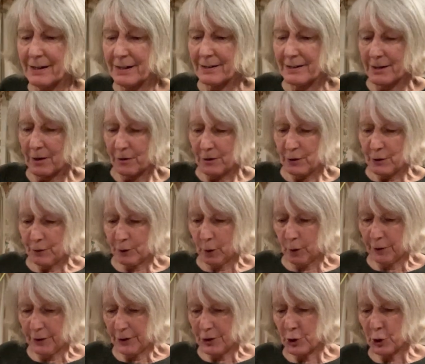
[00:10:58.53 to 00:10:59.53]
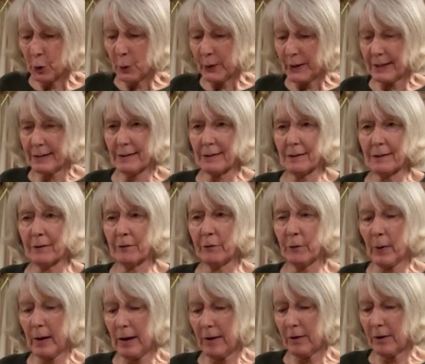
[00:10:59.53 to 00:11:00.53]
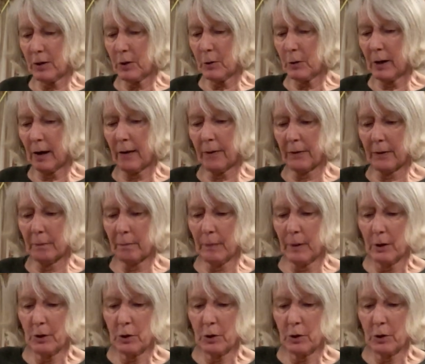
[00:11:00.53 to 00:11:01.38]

so that you've got the choice of whether you cut them